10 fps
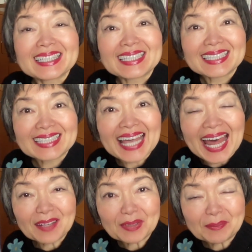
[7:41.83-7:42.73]
the
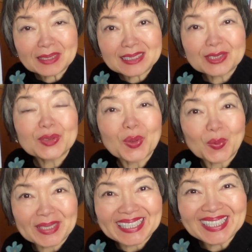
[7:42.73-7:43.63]
alphabet you
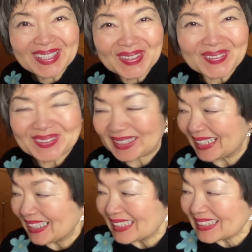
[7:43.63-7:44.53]
already know.
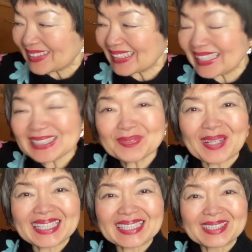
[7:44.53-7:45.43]
So this
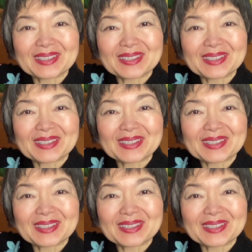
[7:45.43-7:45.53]
one,